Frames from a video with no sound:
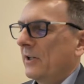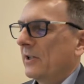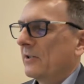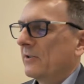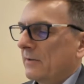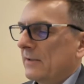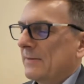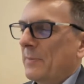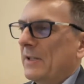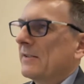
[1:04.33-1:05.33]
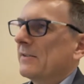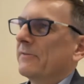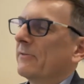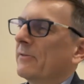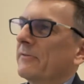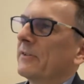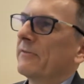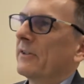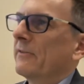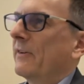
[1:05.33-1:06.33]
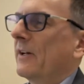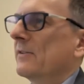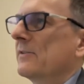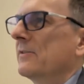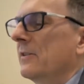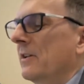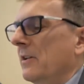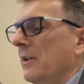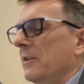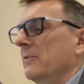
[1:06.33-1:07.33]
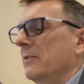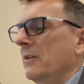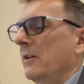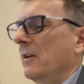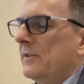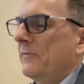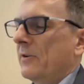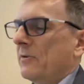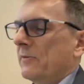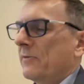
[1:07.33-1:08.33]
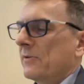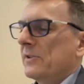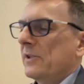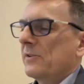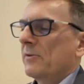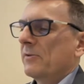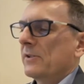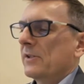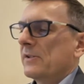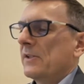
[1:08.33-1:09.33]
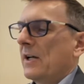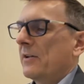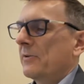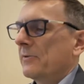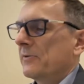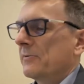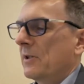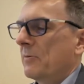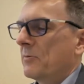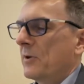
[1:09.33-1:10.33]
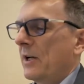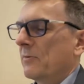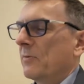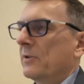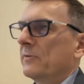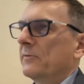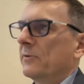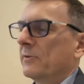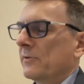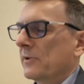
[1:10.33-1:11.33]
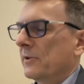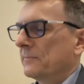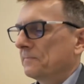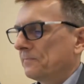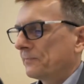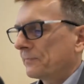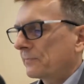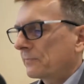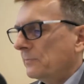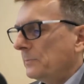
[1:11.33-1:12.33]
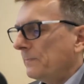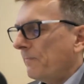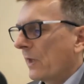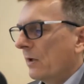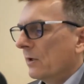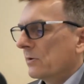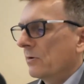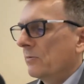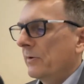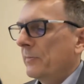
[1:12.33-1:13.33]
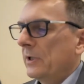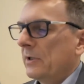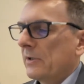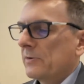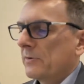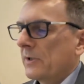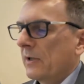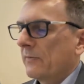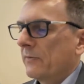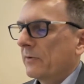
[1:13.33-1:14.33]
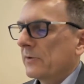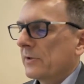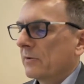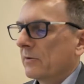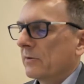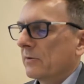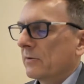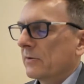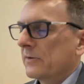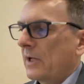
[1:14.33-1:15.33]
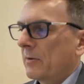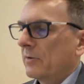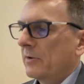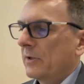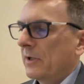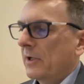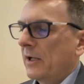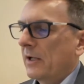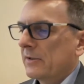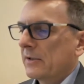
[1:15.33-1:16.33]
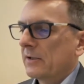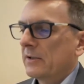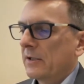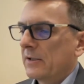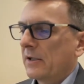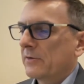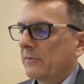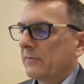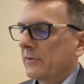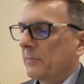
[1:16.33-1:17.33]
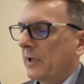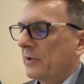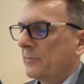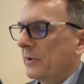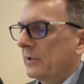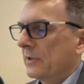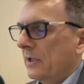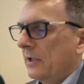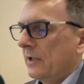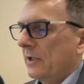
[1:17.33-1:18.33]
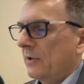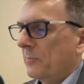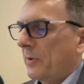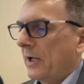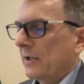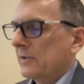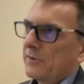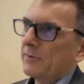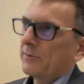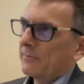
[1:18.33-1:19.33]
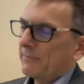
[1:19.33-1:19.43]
and this space is evolving very fast. And difficult for CISOs and CIOs to keep track what to focus on. So we've been, as you said, focusing on cyber asset attack surface management in the past. So